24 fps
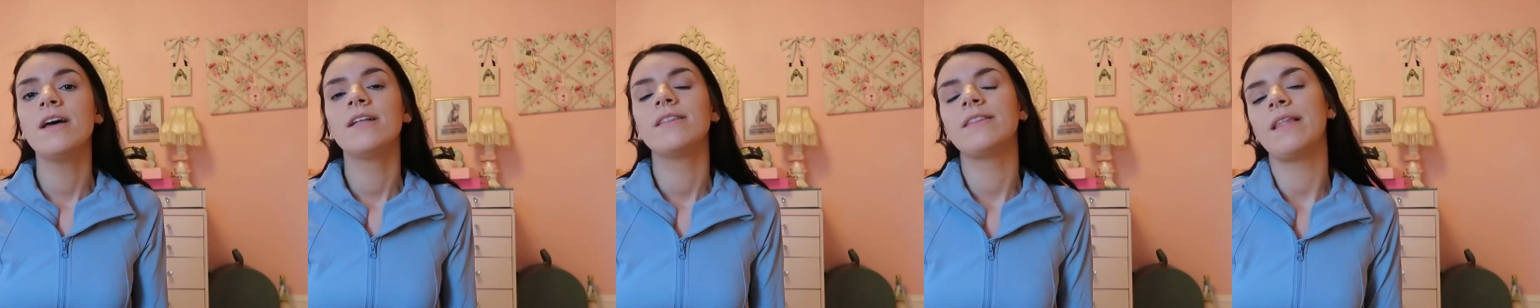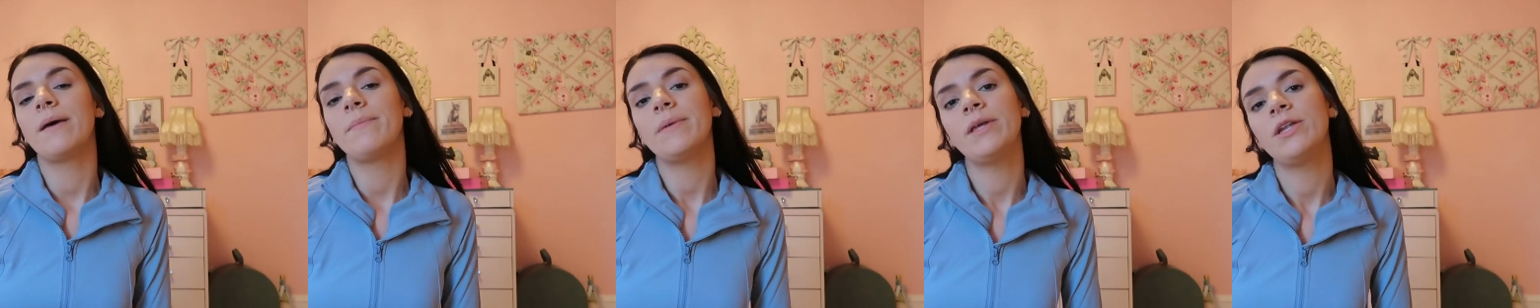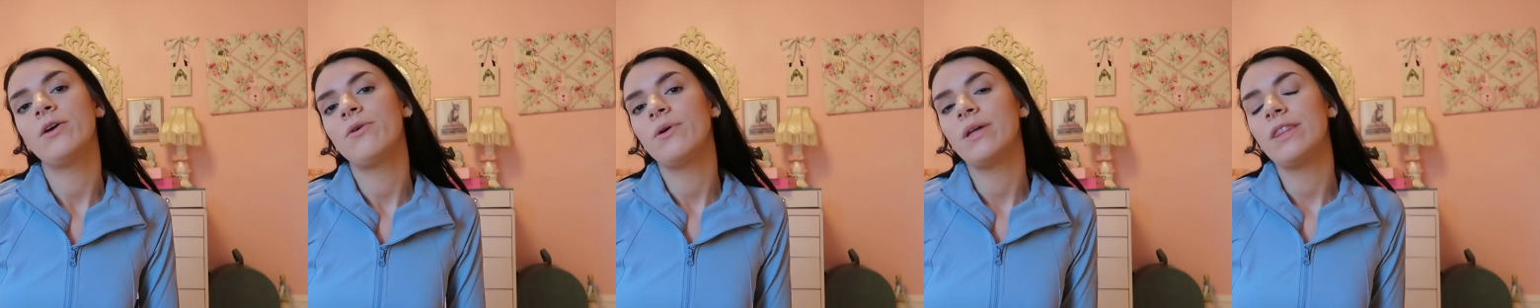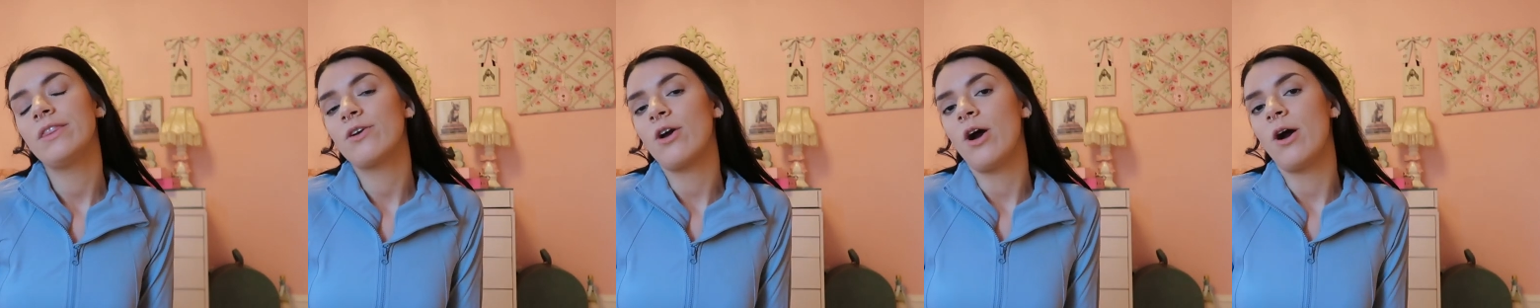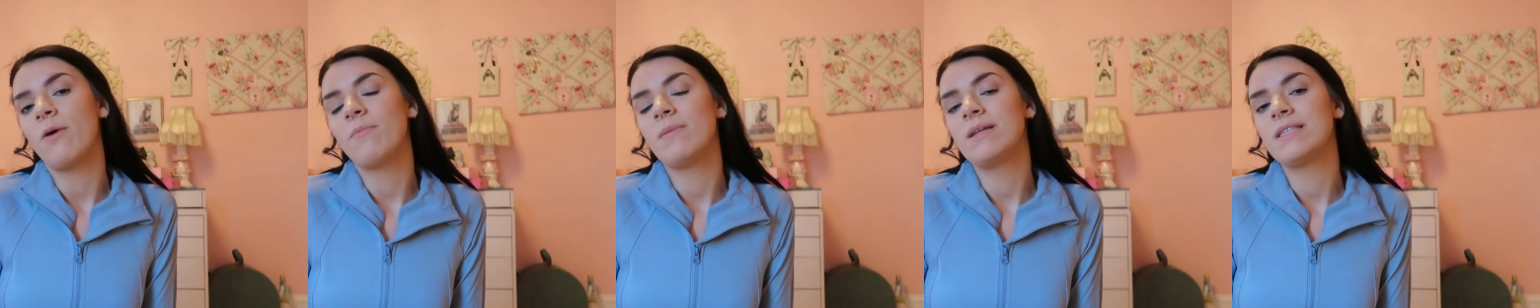Let me know in the
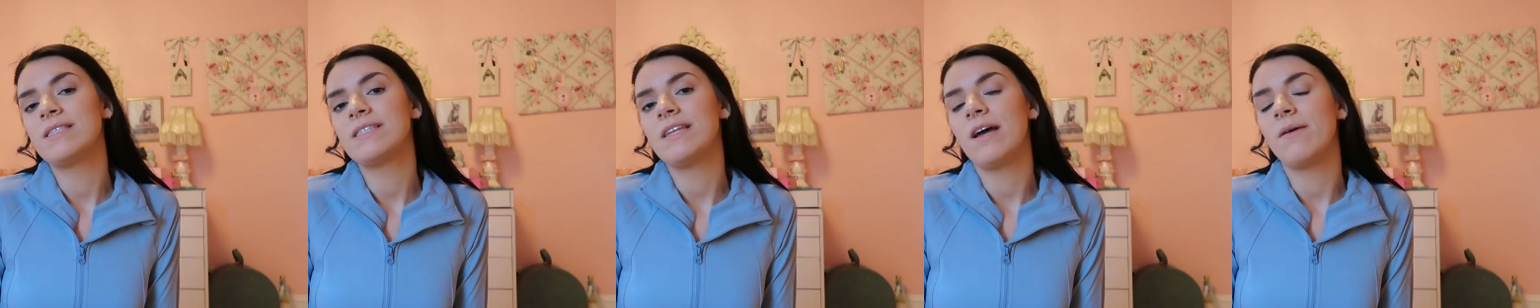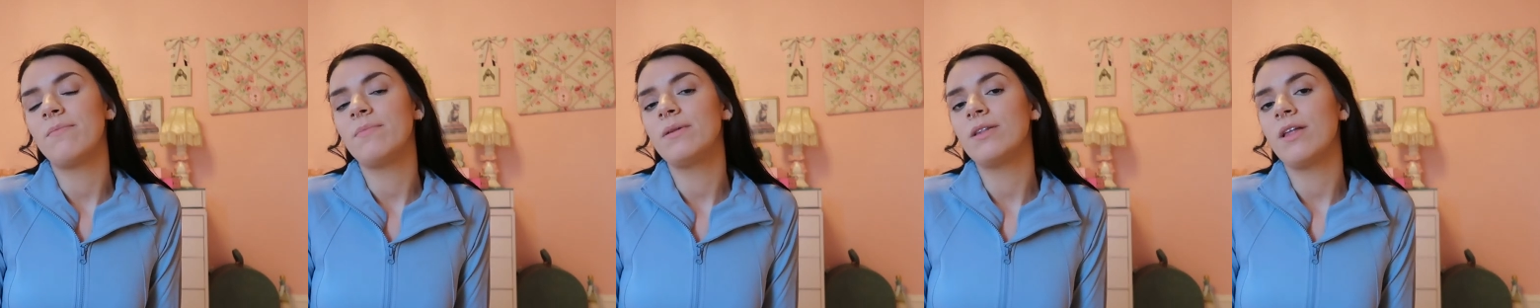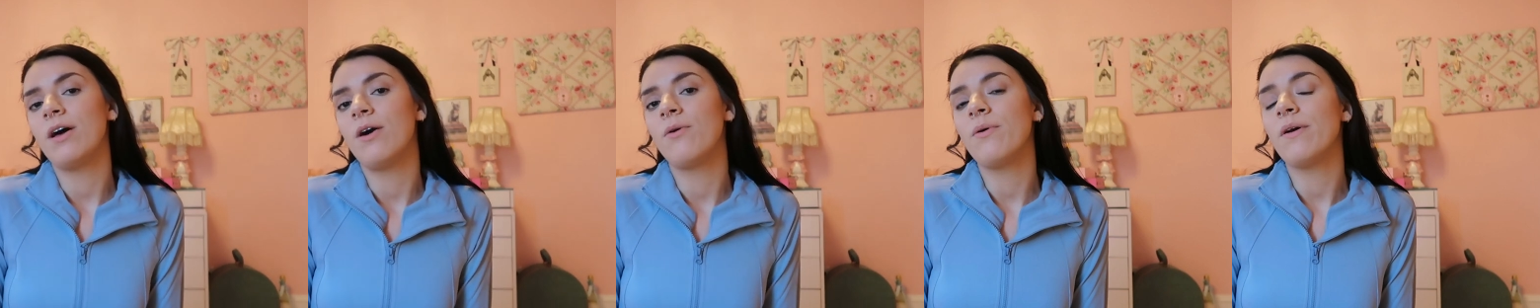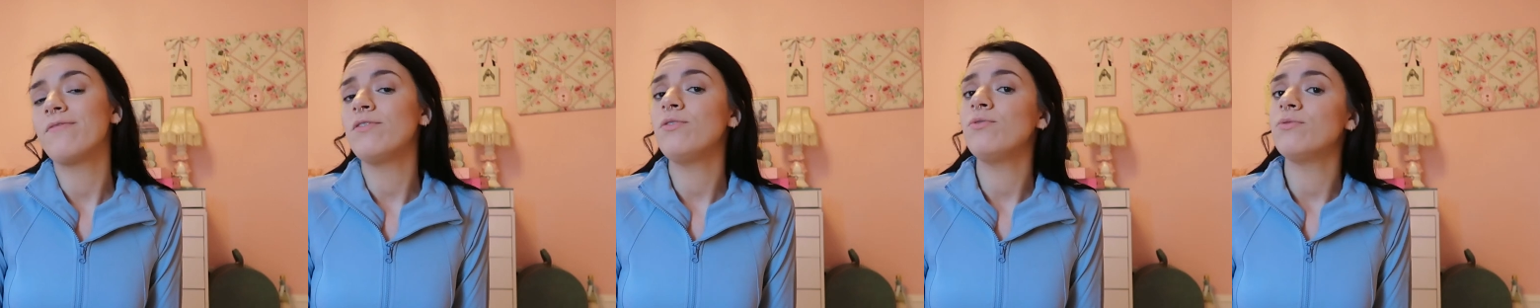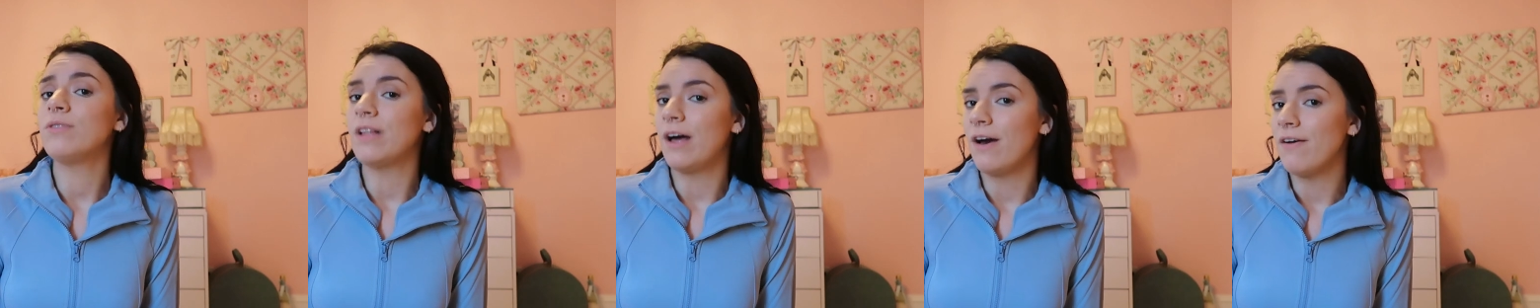comments down below if
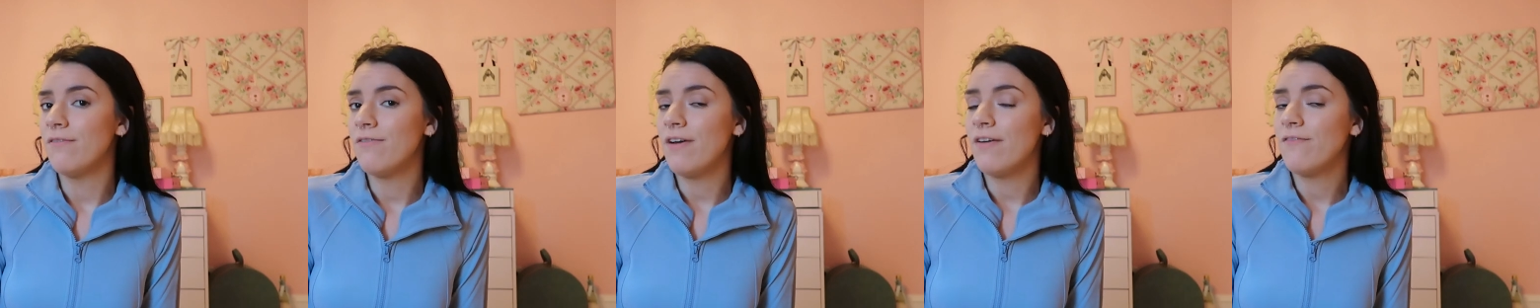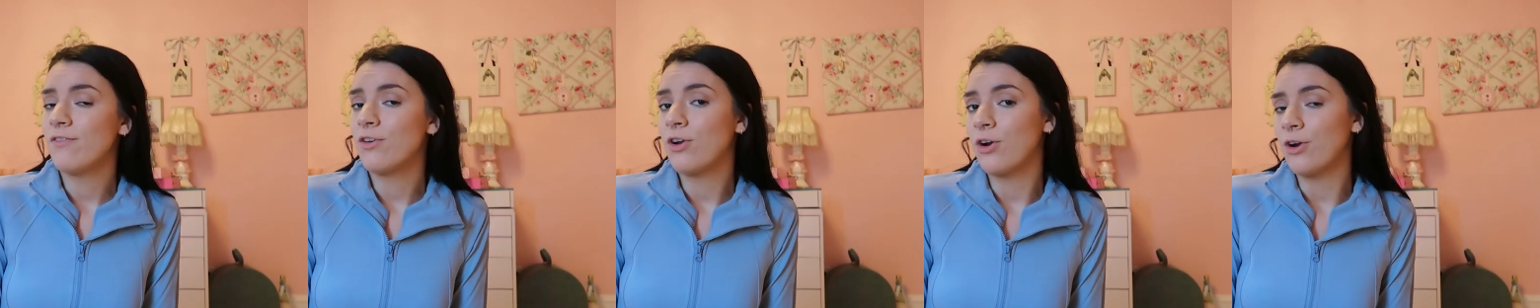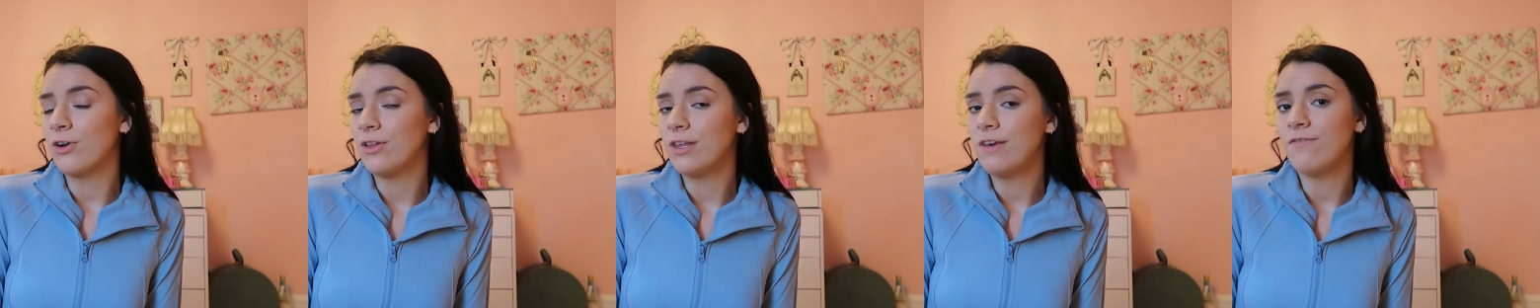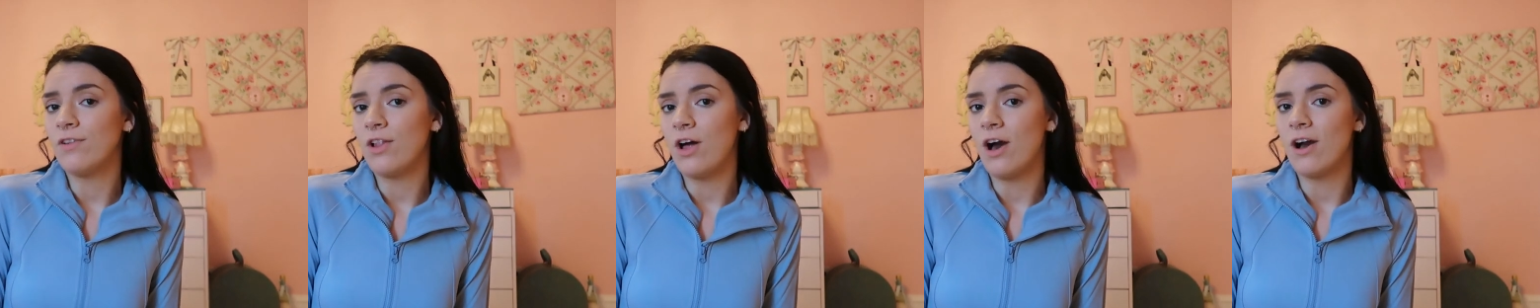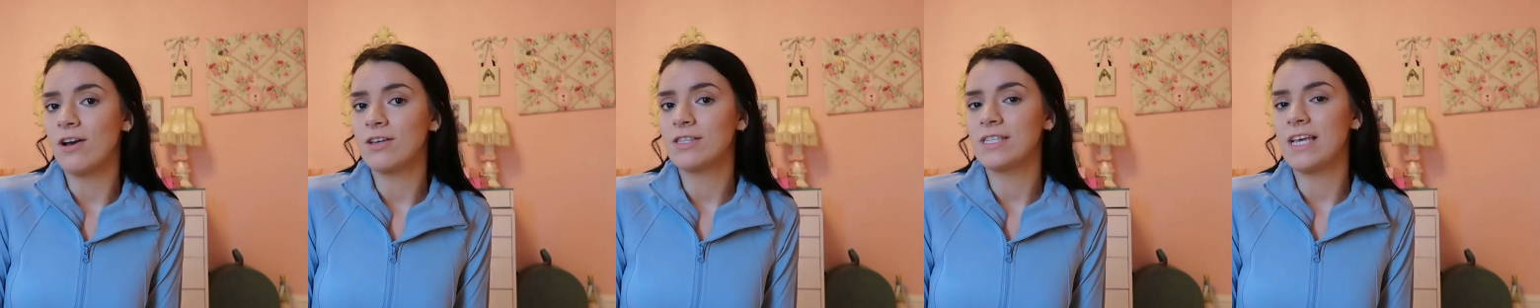you love girly
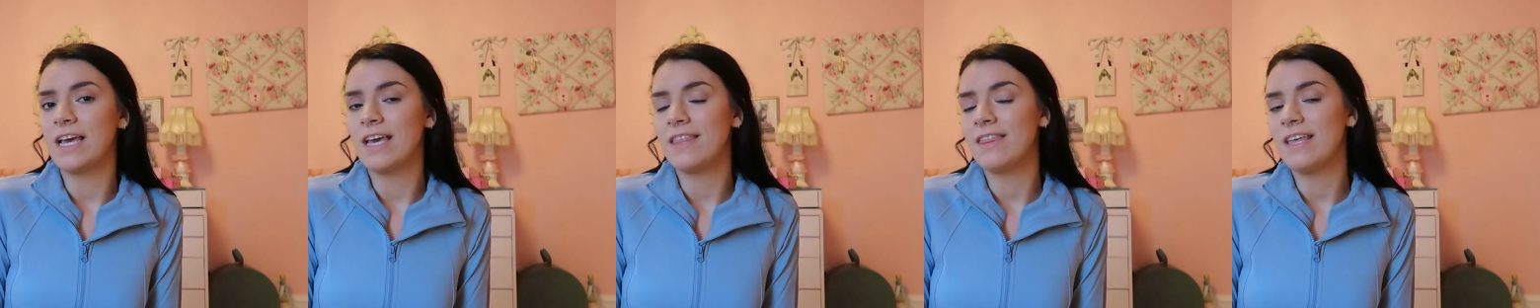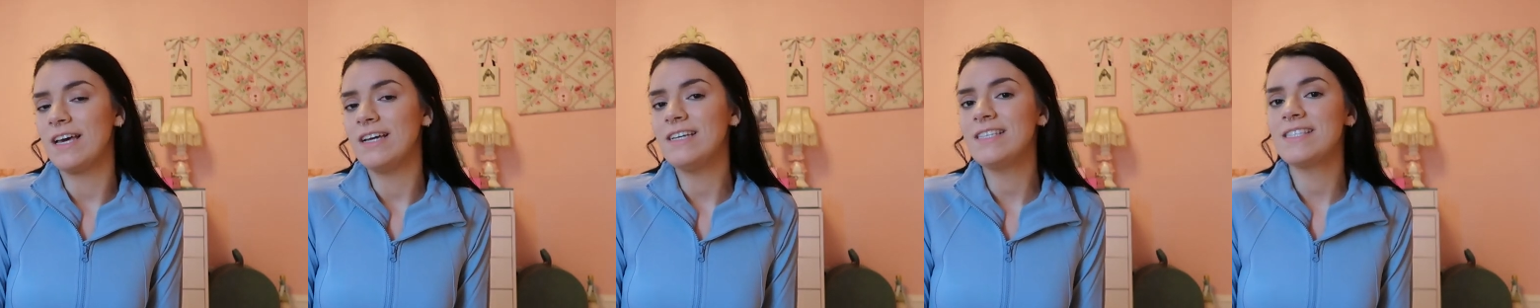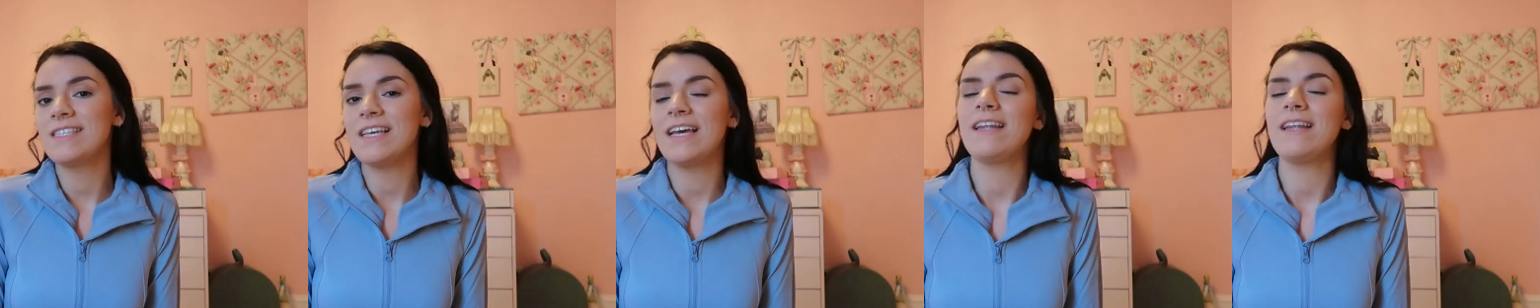vlogs like this,